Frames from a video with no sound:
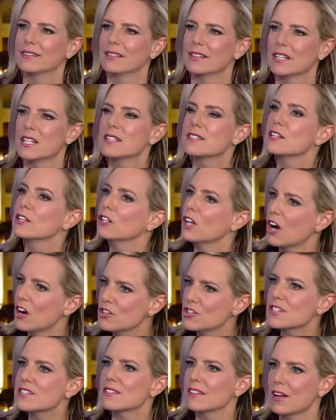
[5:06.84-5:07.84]
that, but it's law the
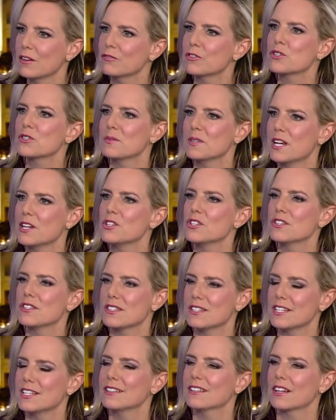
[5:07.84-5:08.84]
enforcement. largest law enforcement
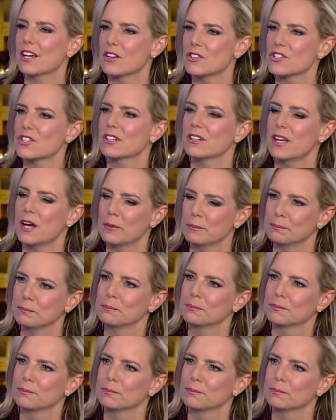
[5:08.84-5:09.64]
exactly. agency in the country. Yeah. That's